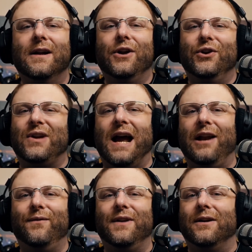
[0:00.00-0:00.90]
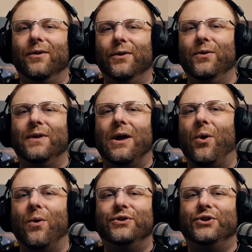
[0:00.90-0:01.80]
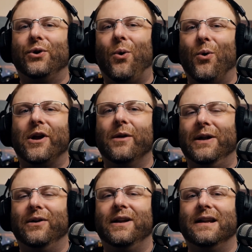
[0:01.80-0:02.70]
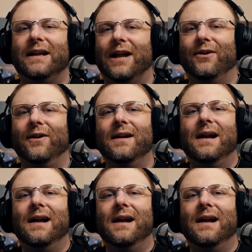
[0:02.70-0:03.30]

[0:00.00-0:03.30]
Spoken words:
You're kind of the glue that holds your whole community together.